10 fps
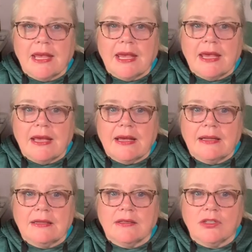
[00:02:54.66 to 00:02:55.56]

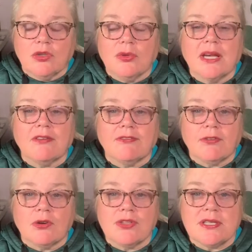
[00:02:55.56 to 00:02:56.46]
and you get
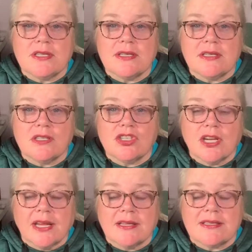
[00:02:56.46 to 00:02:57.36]
first
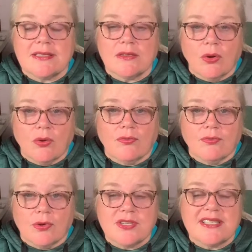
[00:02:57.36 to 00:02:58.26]
chance or
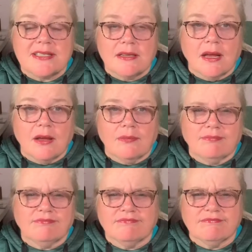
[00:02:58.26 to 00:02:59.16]
first,
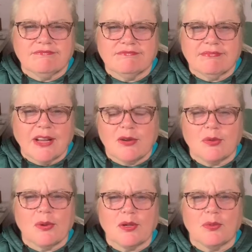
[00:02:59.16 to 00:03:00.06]
um, I don't
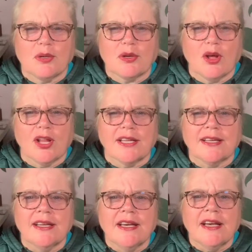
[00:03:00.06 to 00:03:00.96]
know what you want to call it,
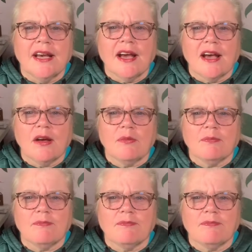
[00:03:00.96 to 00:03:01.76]
um,